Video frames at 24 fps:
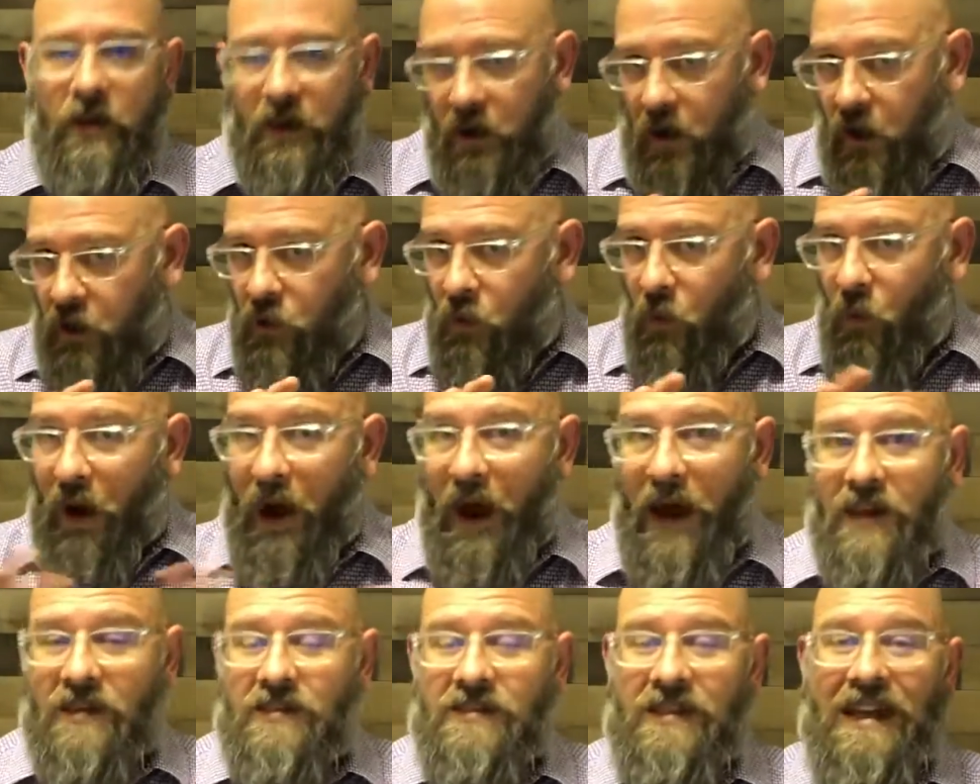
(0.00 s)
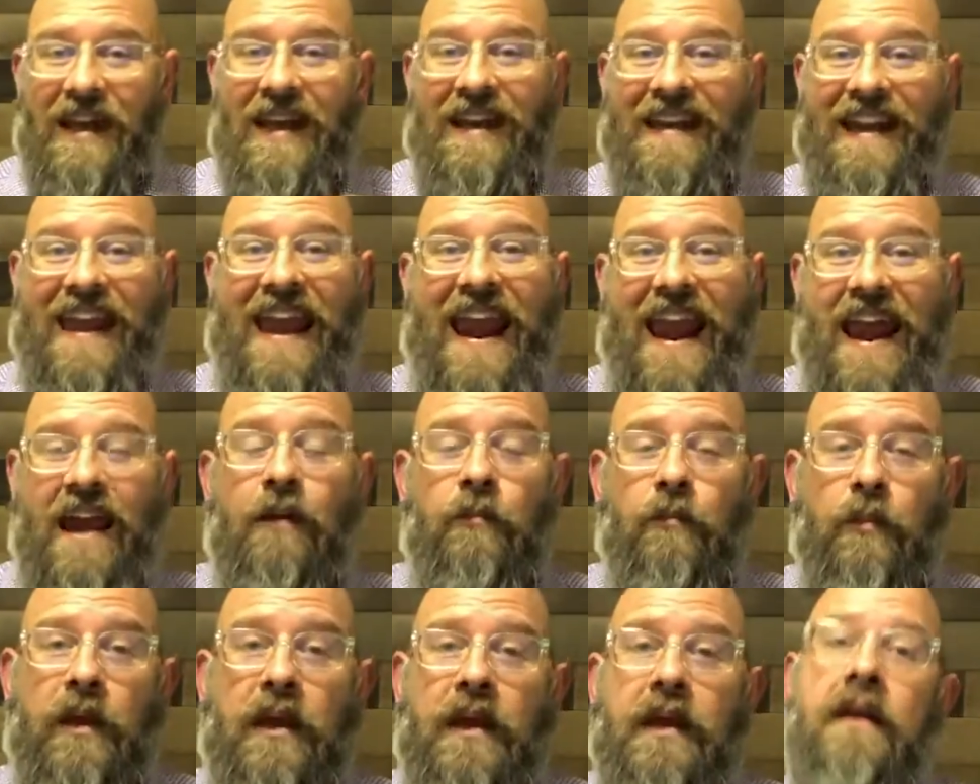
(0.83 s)
Otherwise, it can
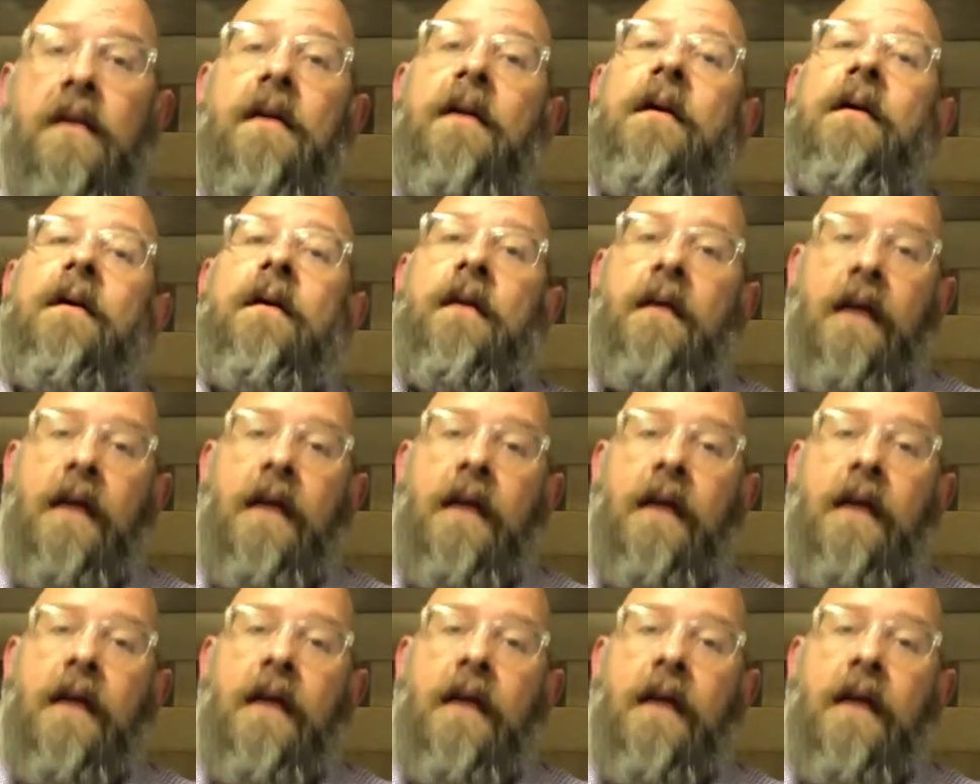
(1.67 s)
be